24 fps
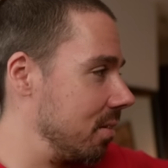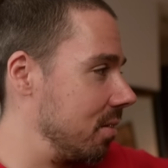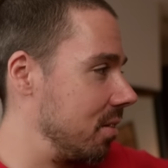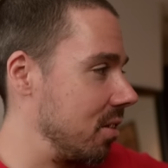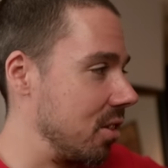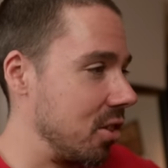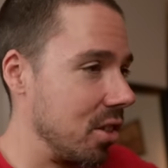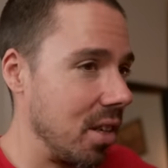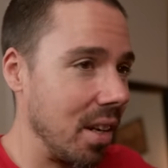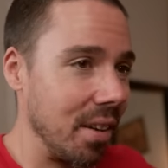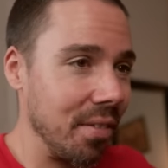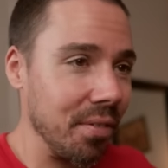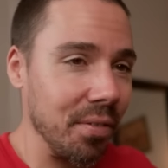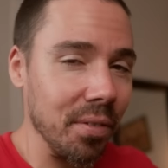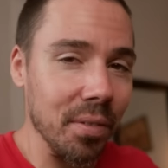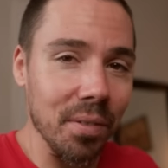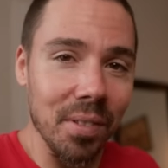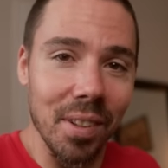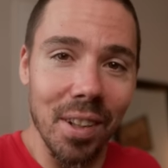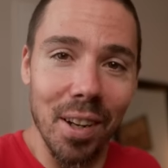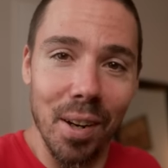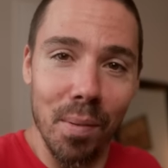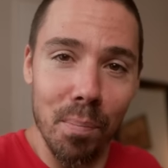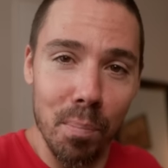stuff
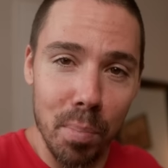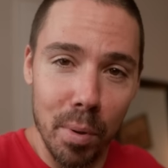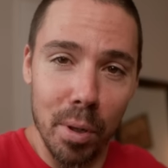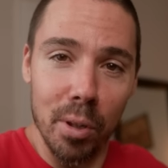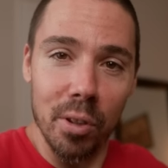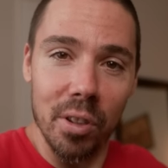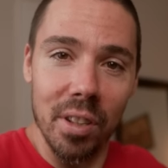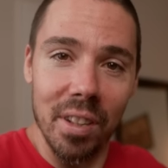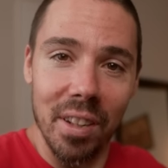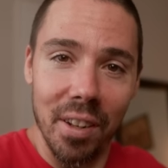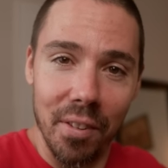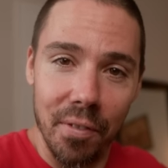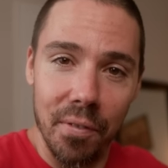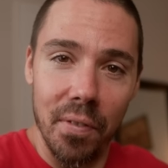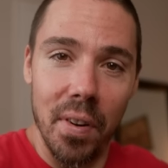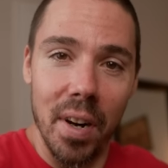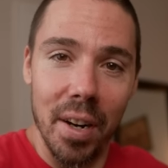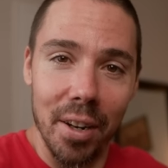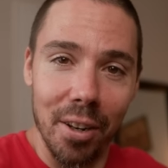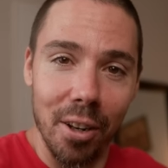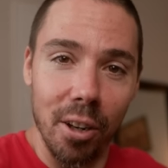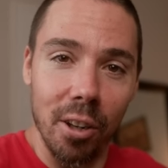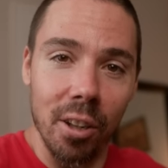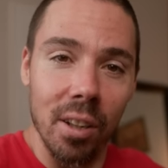got burnt in a
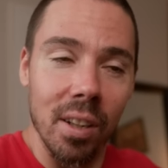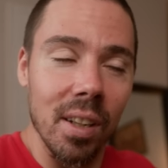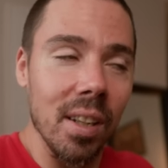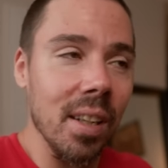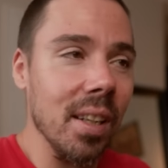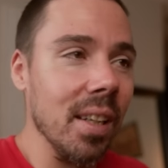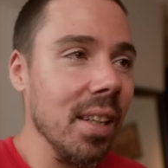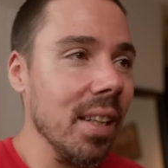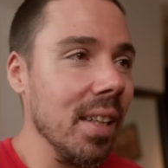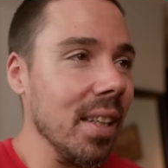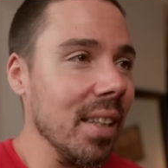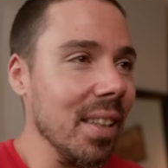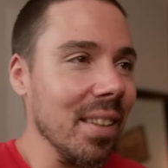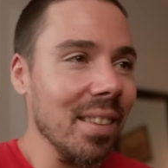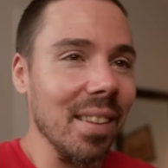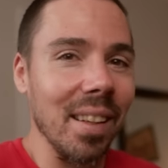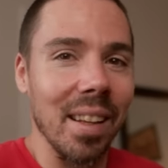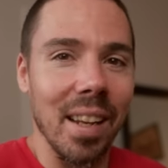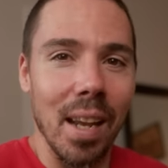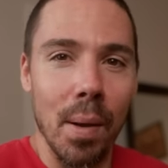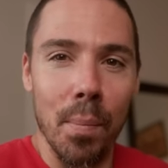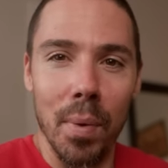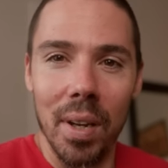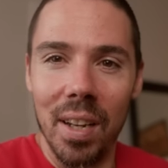fire,
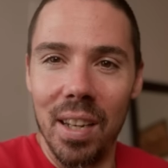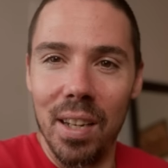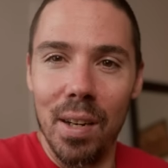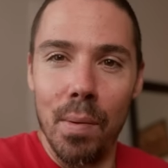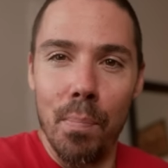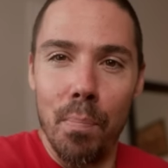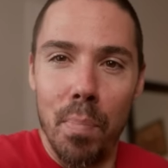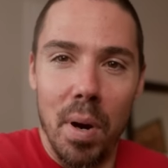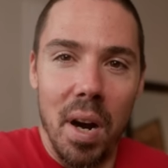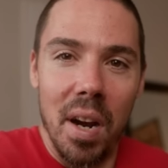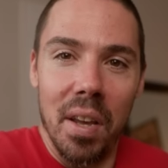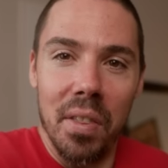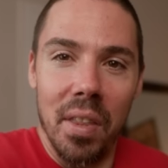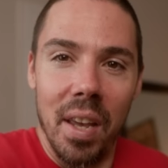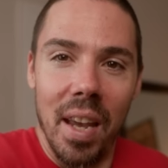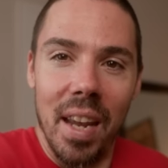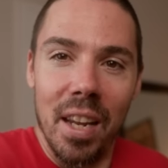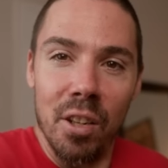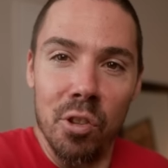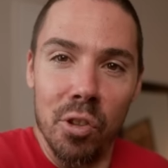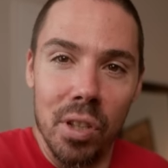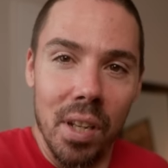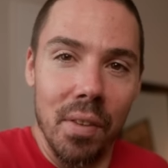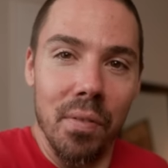like, am I gonna buy the
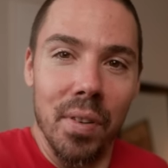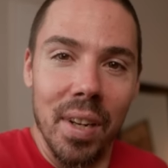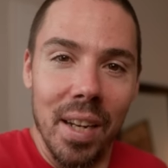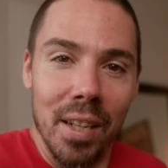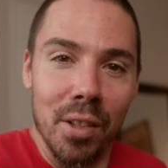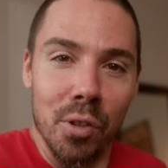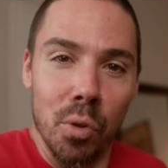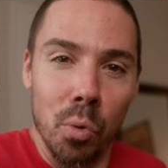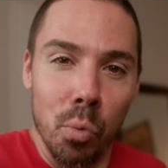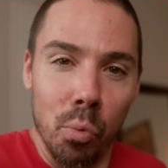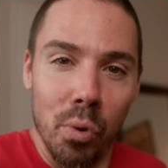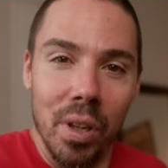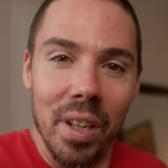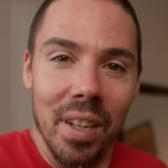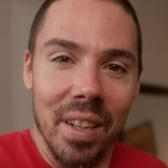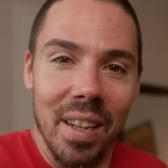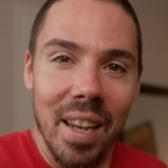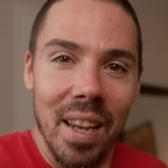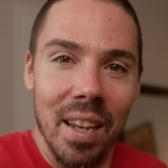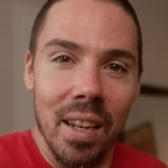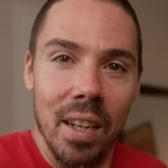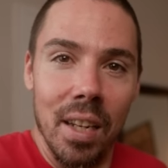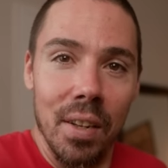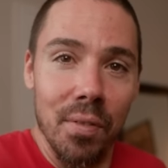A7 S3
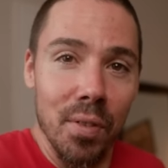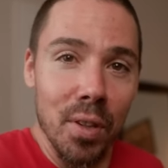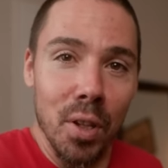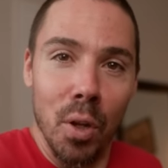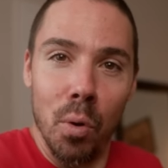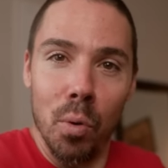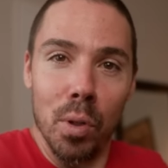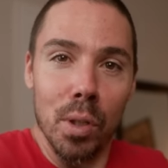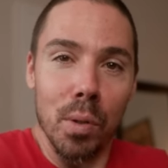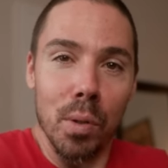again even though